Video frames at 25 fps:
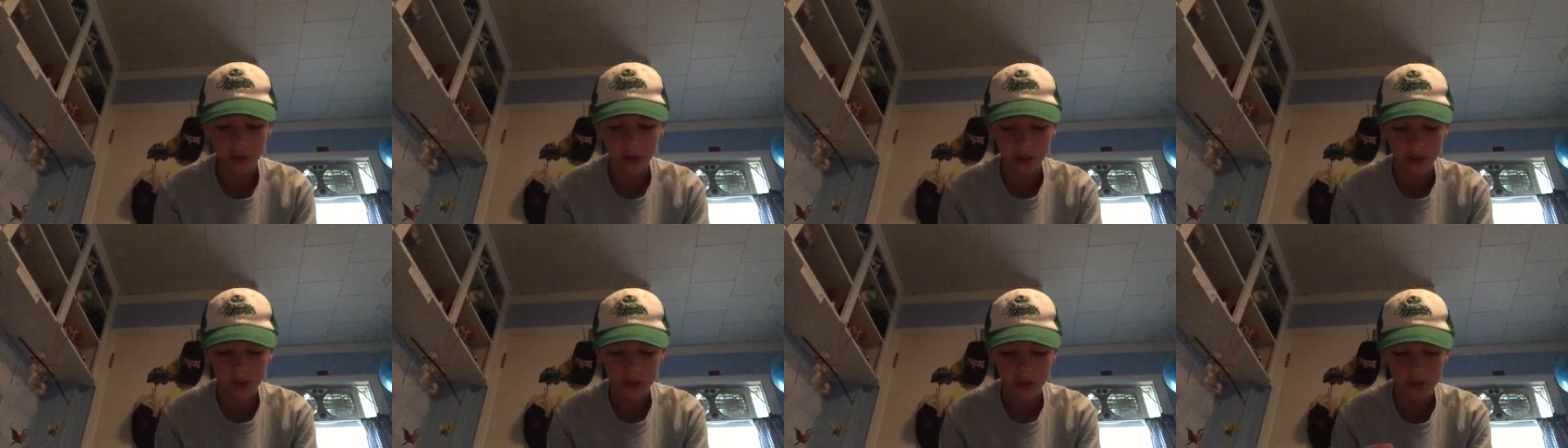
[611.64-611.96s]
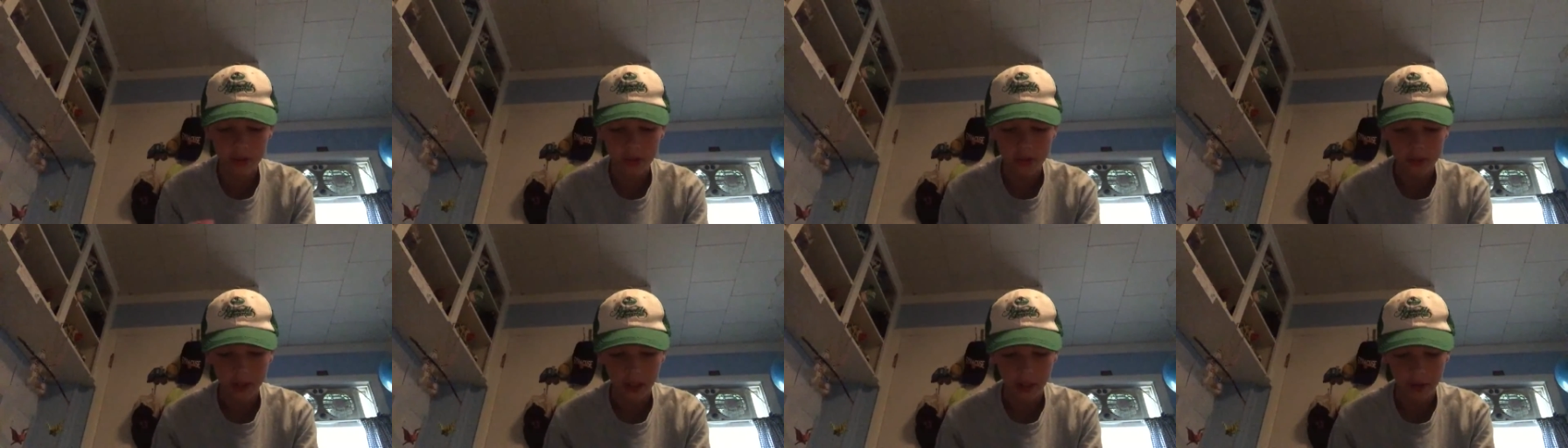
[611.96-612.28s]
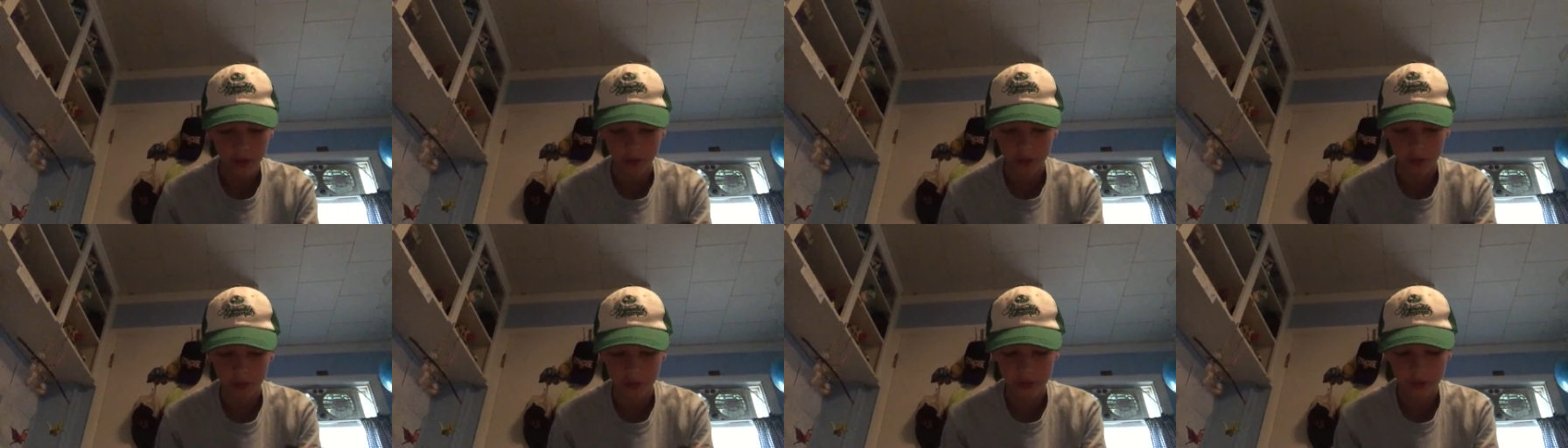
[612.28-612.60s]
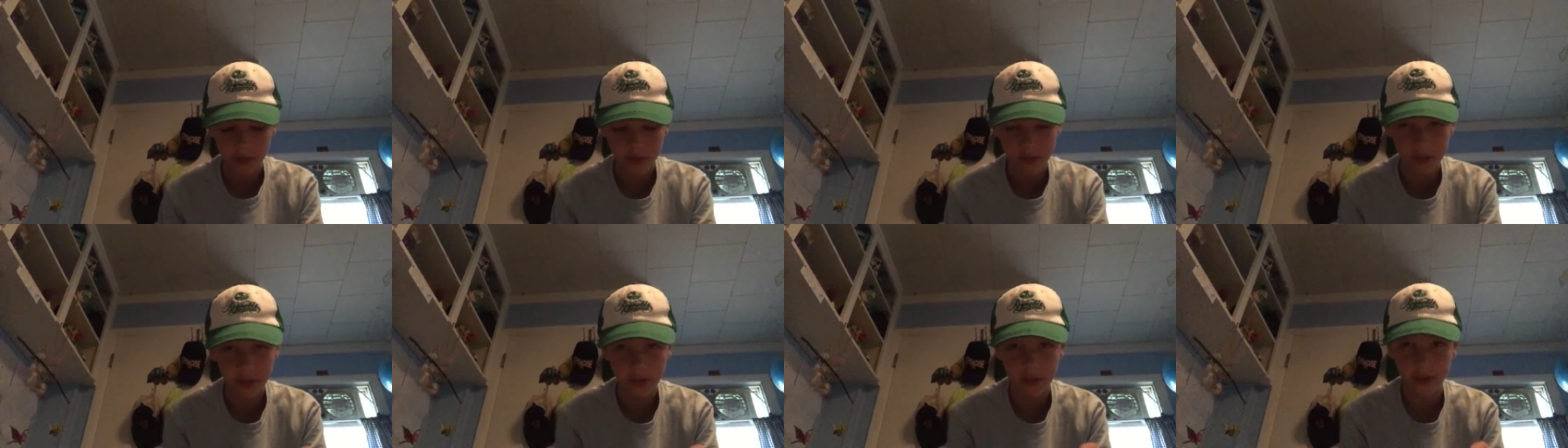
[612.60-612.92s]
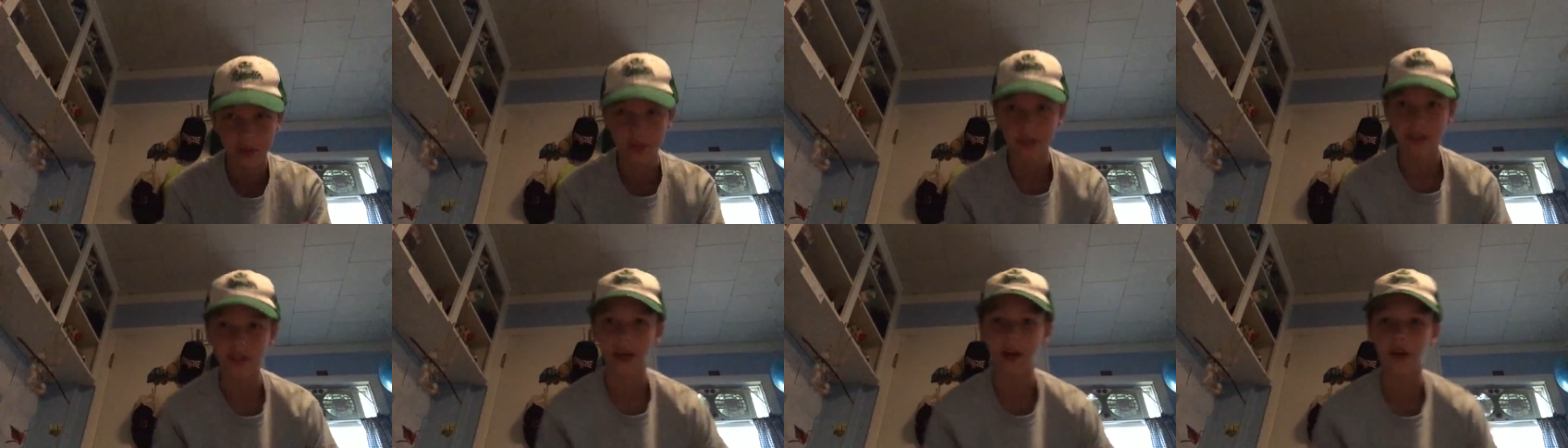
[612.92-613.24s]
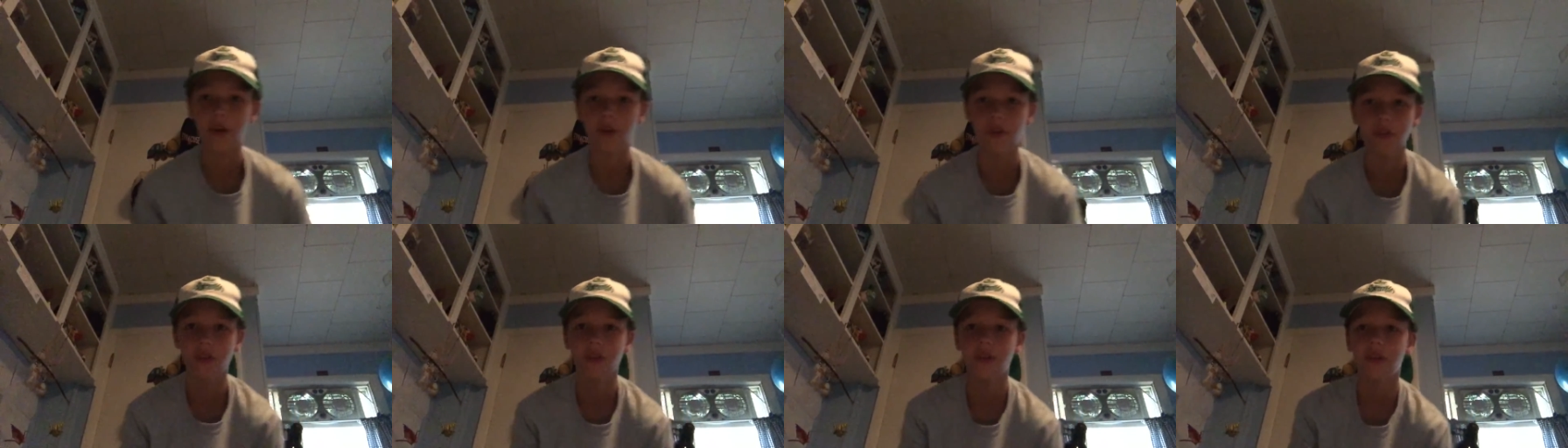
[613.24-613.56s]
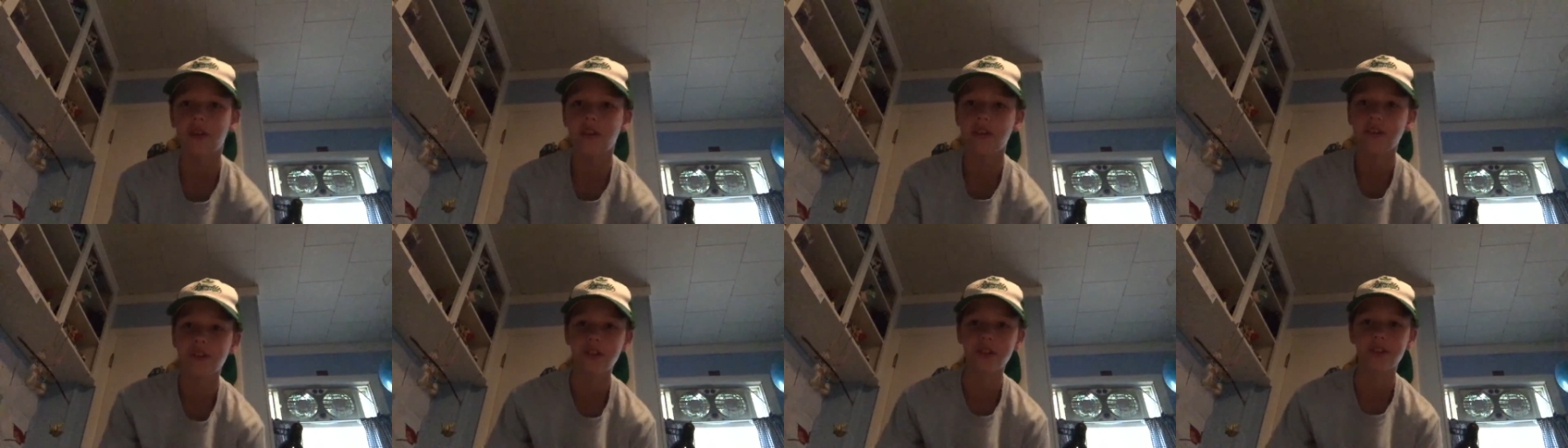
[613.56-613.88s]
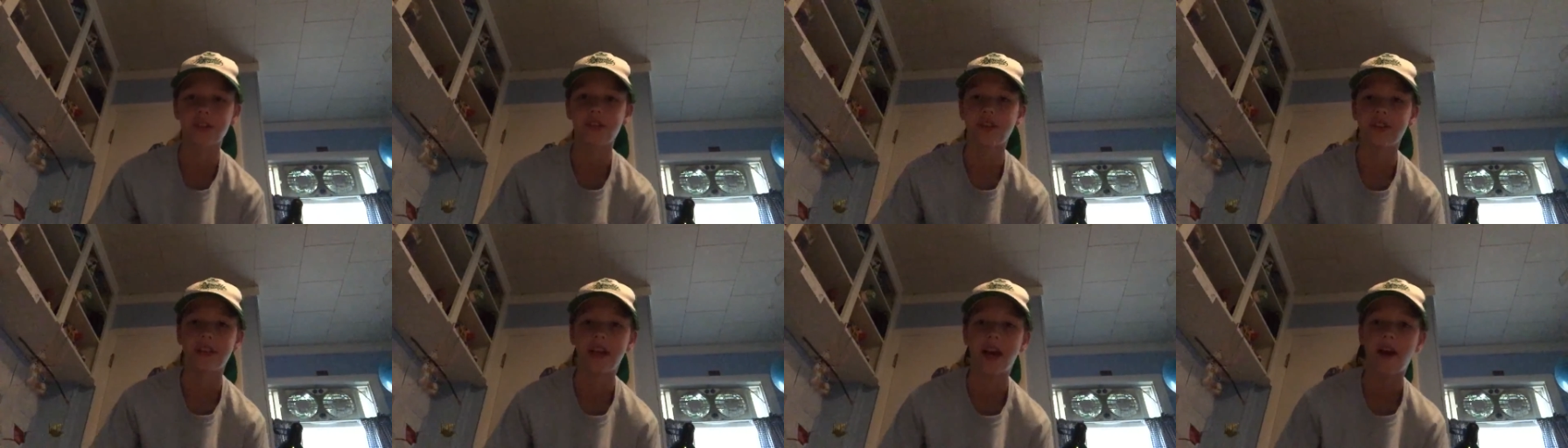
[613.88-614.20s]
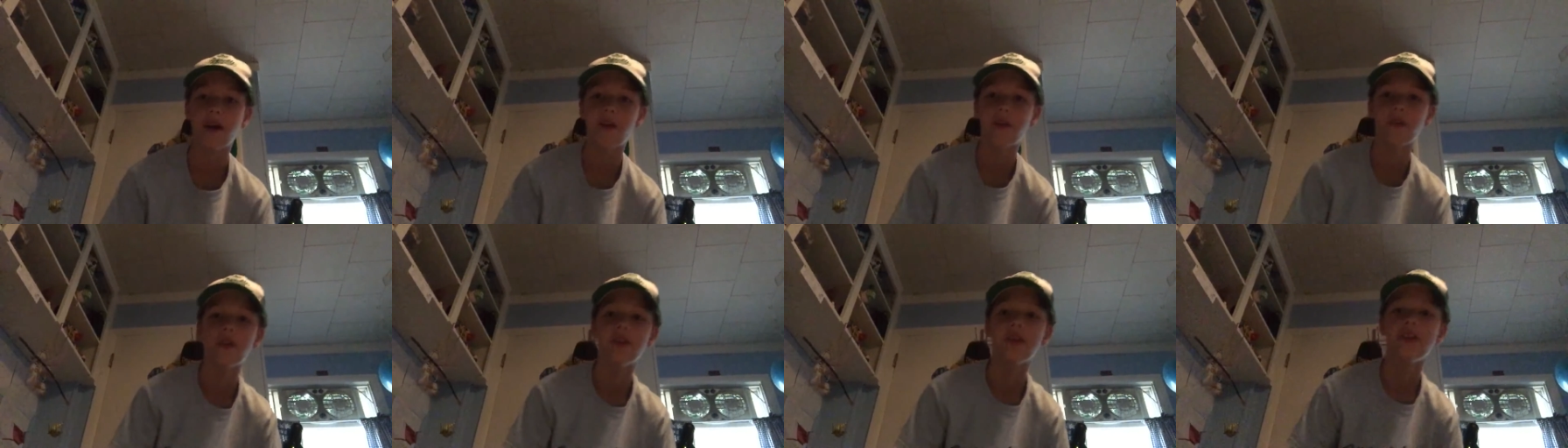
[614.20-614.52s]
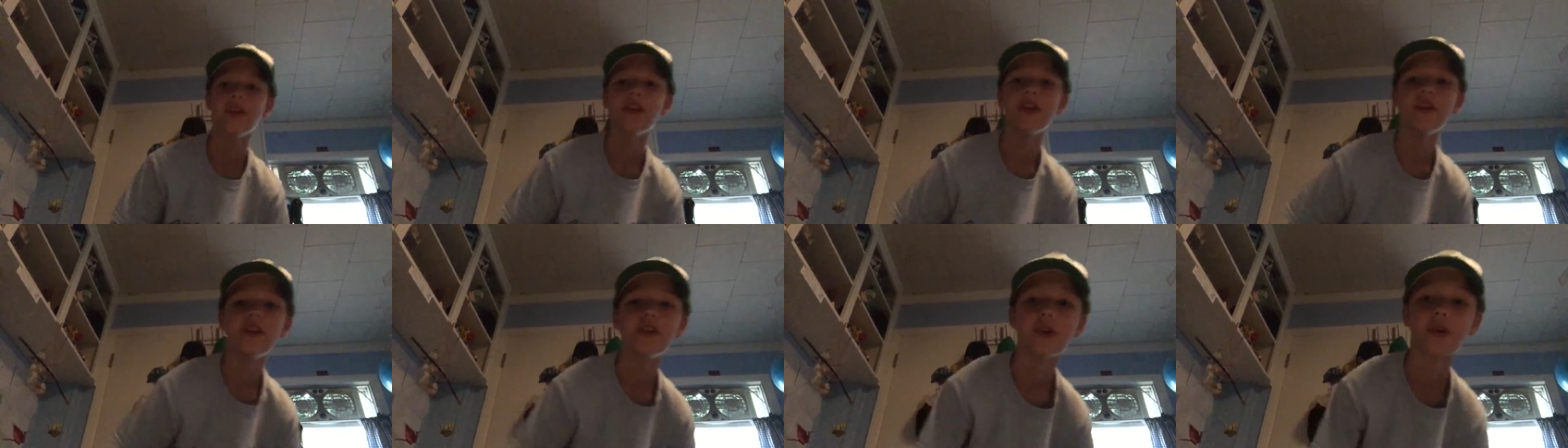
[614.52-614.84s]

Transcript: look down, down, just down,